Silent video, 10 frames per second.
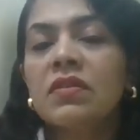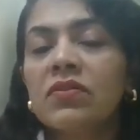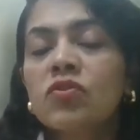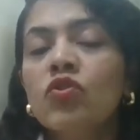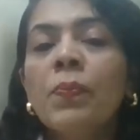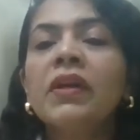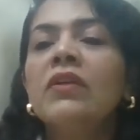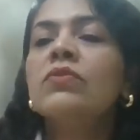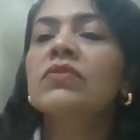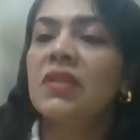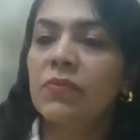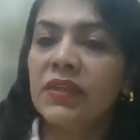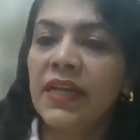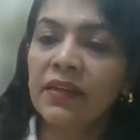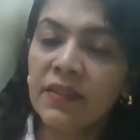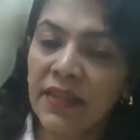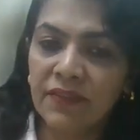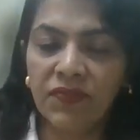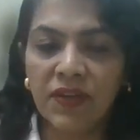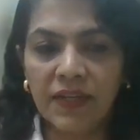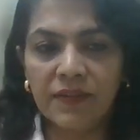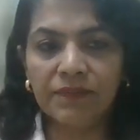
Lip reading: super loose number 10K file.